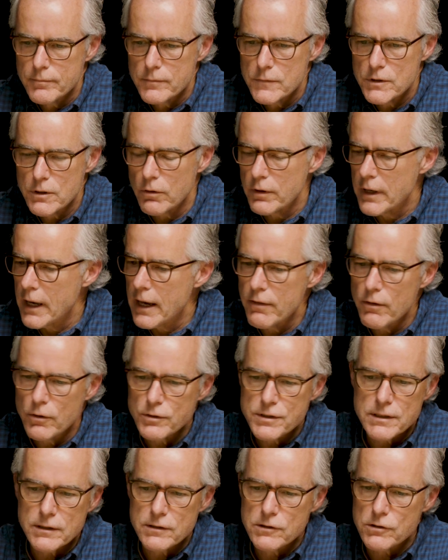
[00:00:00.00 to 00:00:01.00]
So yeah,
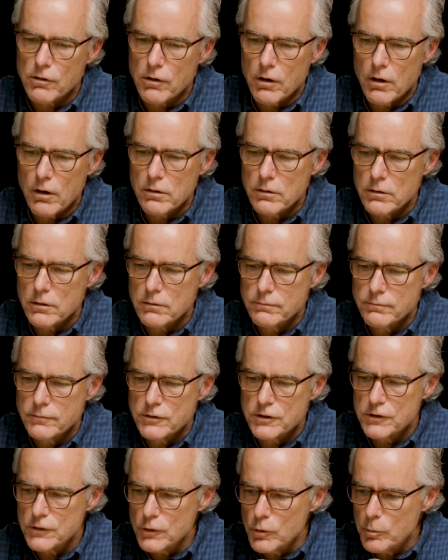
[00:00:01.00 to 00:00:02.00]
those things are all
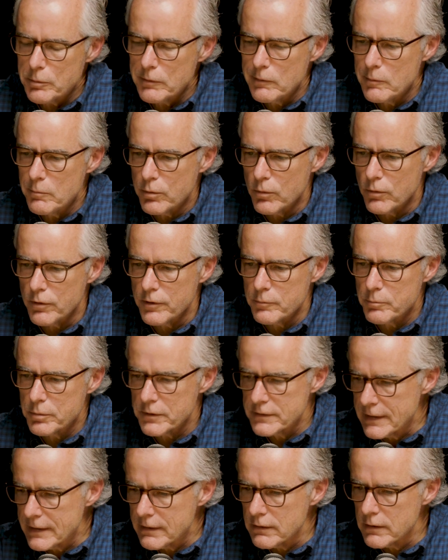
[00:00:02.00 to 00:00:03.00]
super important,
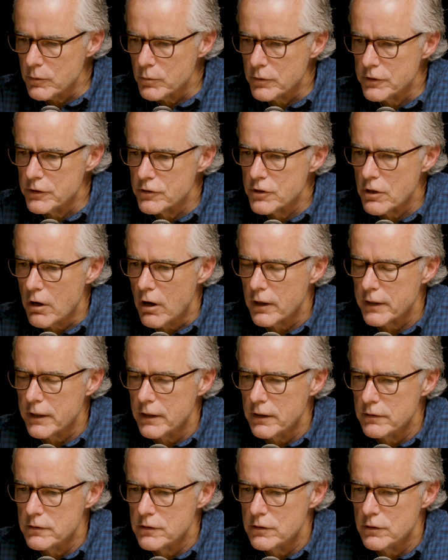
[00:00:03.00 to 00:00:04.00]
particularly when you're
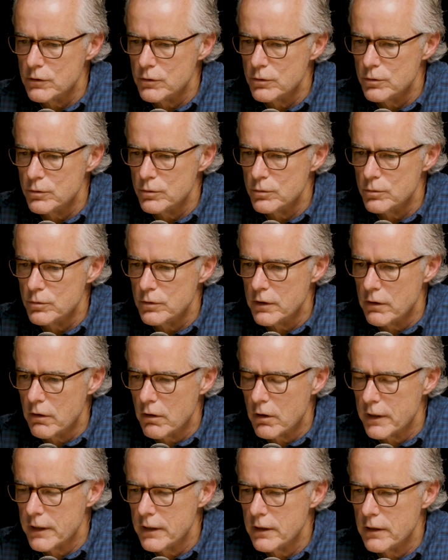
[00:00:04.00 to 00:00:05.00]
talking to an
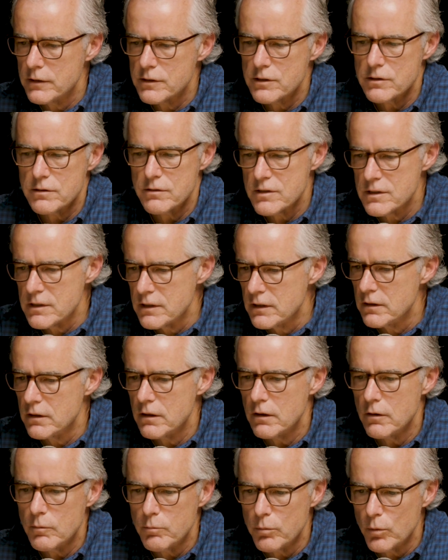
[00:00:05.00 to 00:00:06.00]
audience,
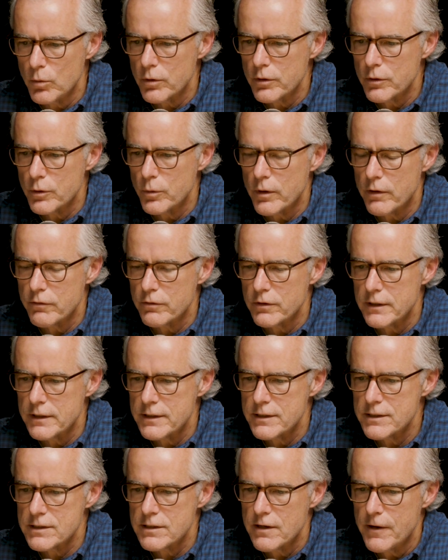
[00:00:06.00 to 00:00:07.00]
CEO, board, whoever it
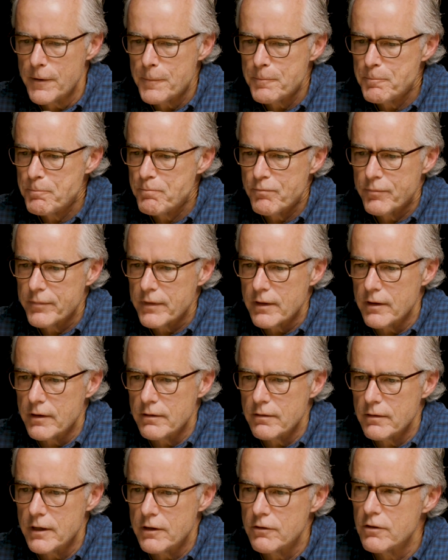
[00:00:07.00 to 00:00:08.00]
is,
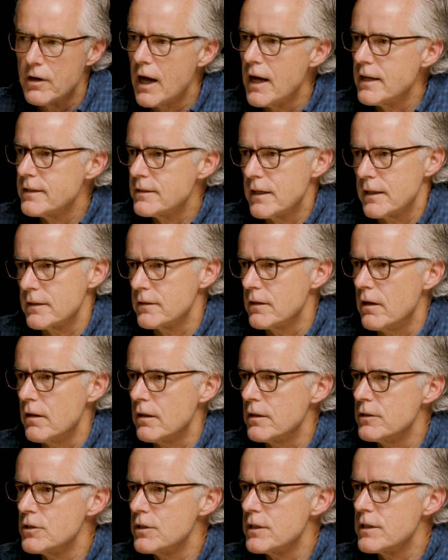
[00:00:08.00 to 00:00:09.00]
that are not
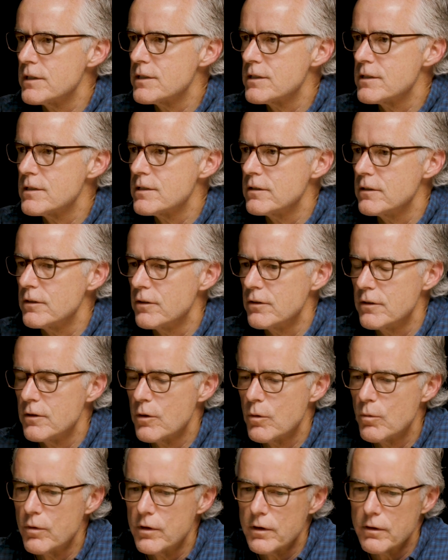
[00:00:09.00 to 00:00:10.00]
technologists. You
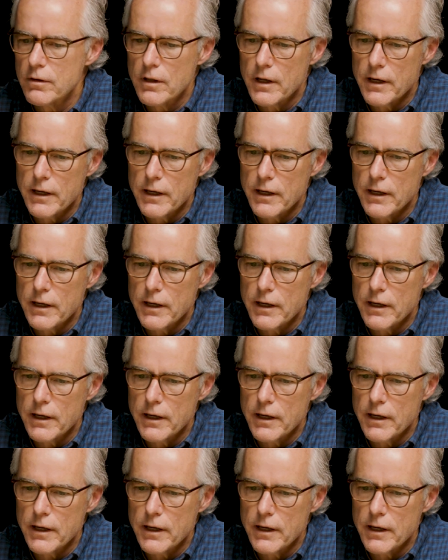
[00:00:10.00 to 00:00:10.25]
don't want to